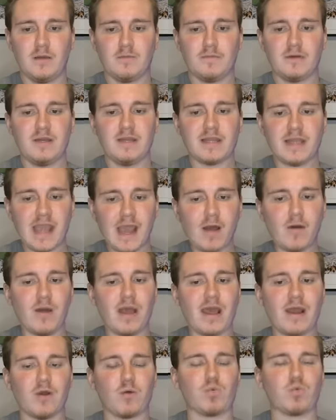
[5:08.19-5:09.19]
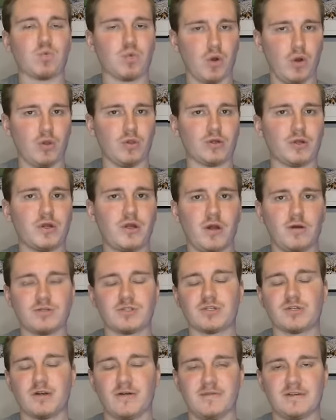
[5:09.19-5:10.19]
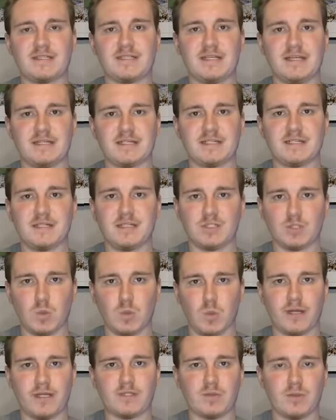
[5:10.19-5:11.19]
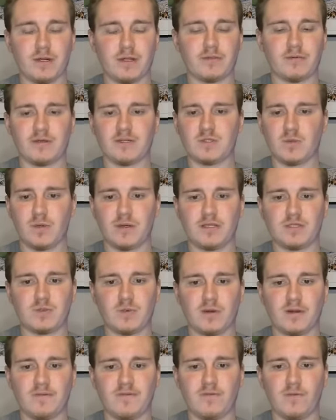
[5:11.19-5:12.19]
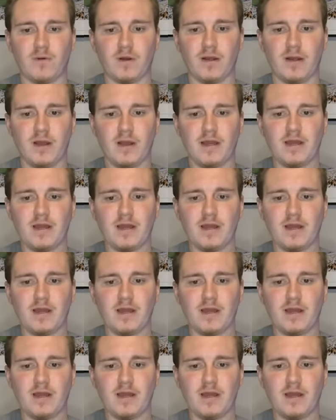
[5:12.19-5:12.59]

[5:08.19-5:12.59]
But Nagao had a roller coaster of a season in 2023, 2024.